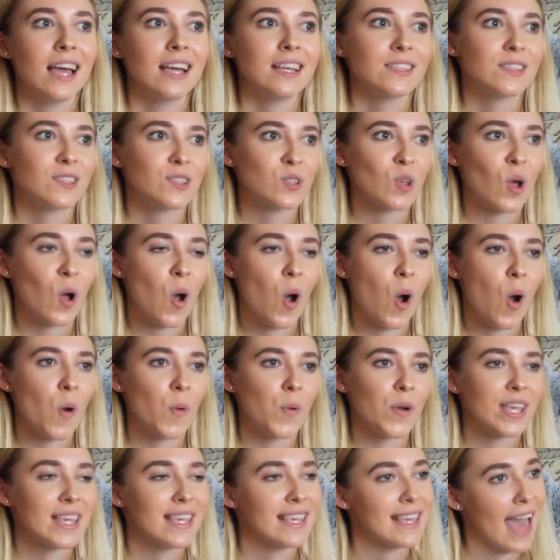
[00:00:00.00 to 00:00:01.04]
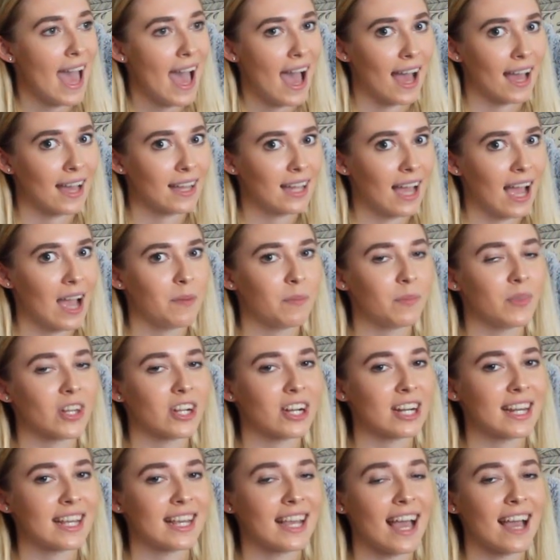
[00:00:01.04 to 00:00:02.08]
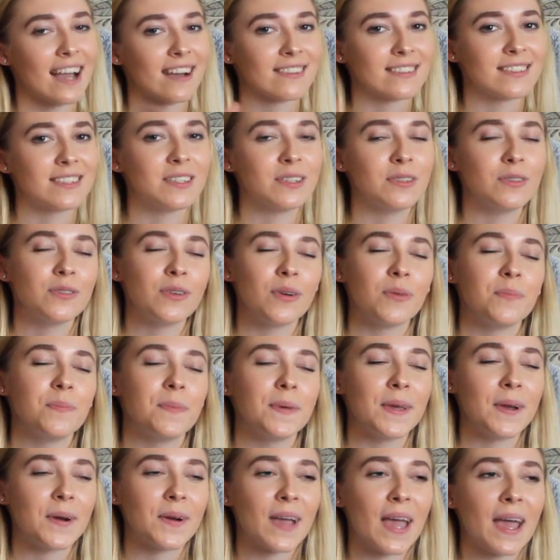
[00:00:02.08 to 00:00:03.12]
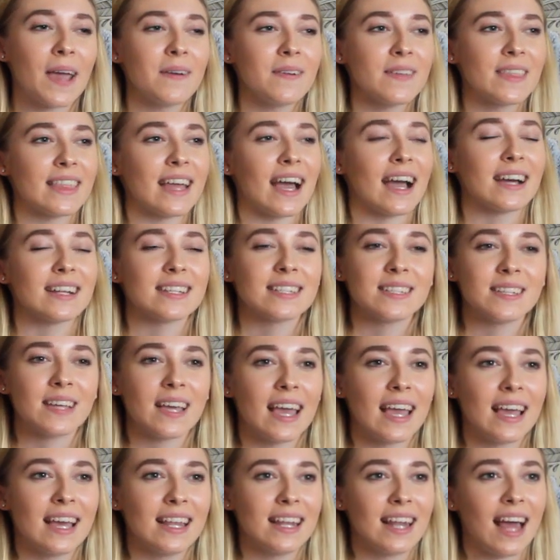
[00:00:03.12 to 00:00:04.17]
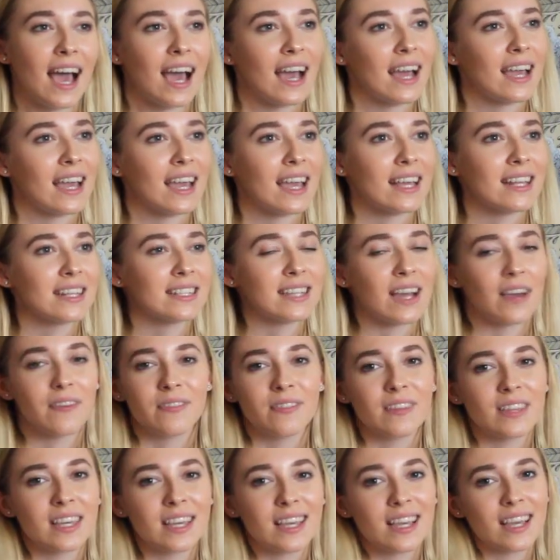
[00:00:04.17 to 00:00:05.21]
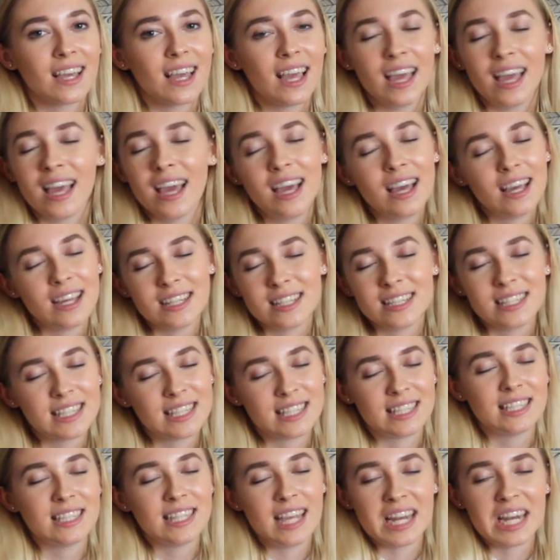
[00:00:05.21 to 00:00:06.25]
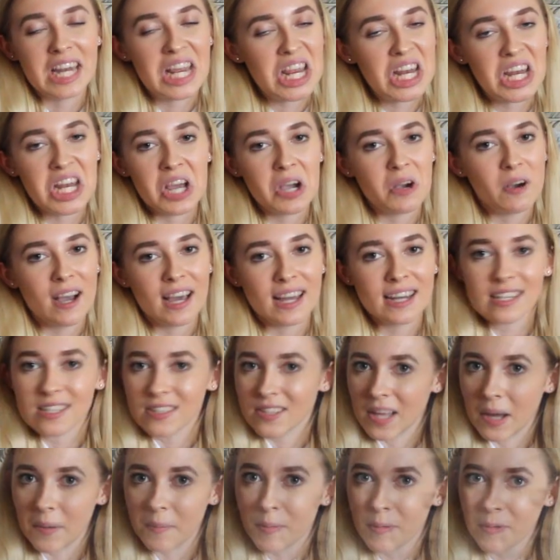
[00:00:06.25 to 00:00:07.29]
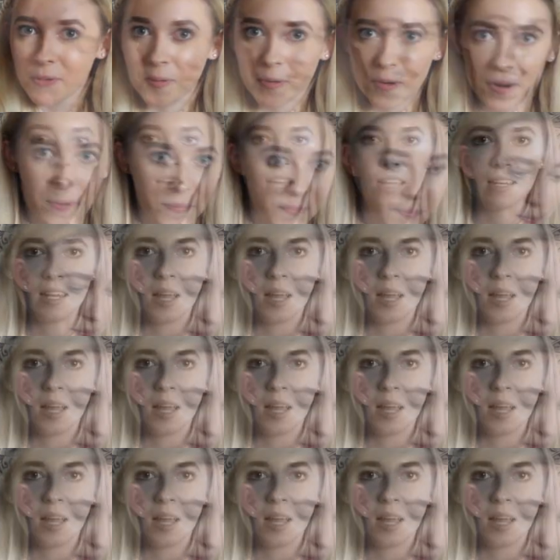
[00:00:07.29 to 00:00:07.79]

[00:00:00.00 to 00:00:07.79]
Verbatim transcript: So yeah, I'm learning how to be okay with that, and I definitely didn't know how to do that before.